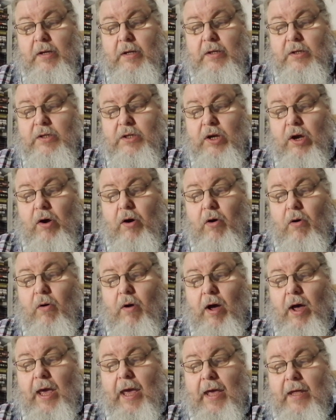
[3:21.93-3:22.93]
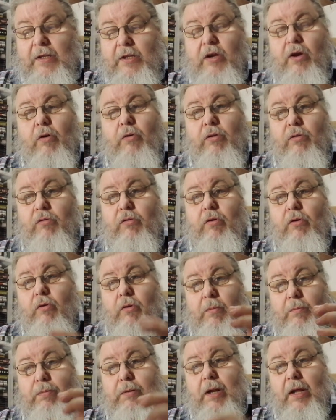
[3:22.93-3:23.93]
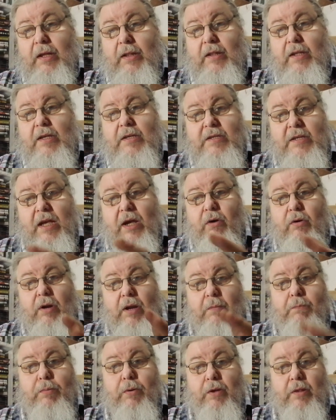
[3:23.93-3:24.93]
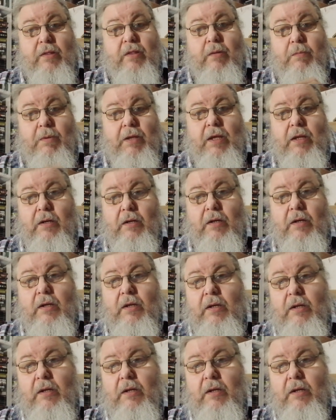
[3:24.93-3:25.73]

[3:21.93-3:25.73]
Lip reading: So I had to go through and pluck these out and put them in